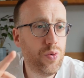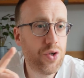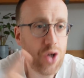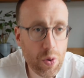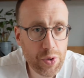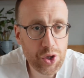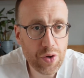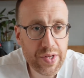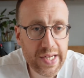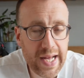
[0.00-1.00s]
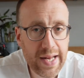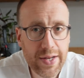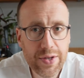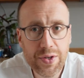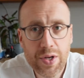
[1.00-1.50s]
storage
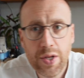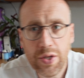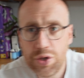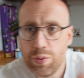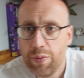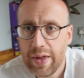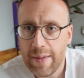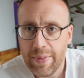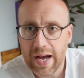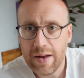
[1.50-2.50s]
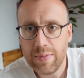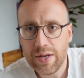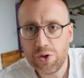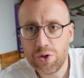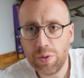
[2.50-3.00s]
containers. There's some up there behind
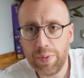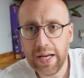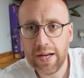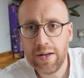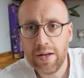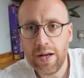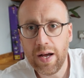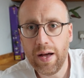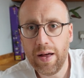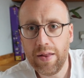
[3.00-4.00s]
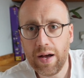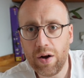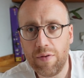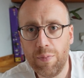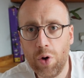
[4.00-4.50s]
me, just up here, that I
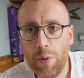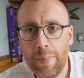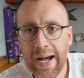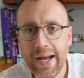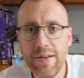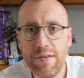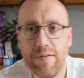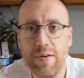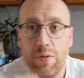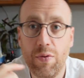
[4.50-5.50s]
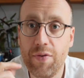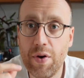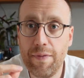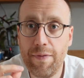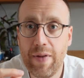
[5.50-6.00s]
got from Home Bargains. That we've
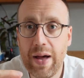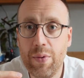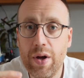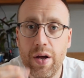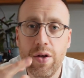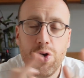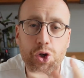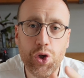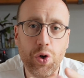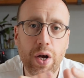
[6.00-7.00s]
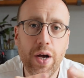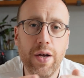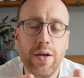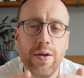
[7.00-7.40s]
got flour and sugar